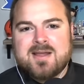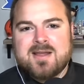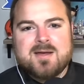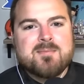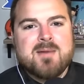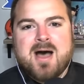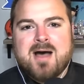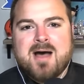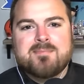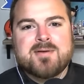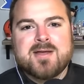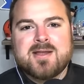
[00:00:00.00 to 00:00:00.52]
in
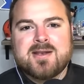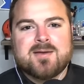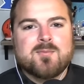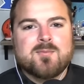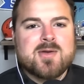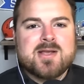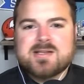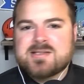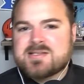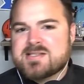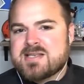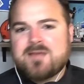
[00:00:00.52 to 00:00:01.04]
my opinion. We
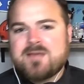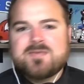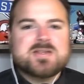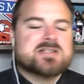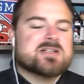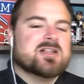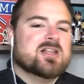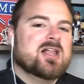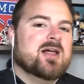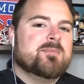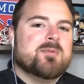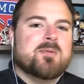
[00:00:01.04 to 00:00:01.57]
can save this
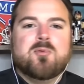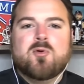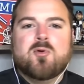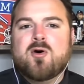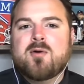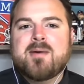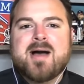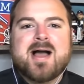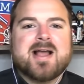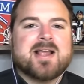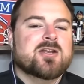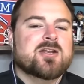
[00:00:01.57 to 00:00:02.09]
clip and pull it
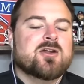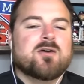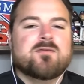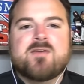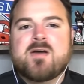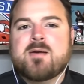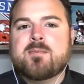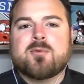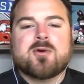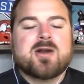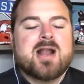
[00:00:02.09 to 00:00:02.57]
back in November,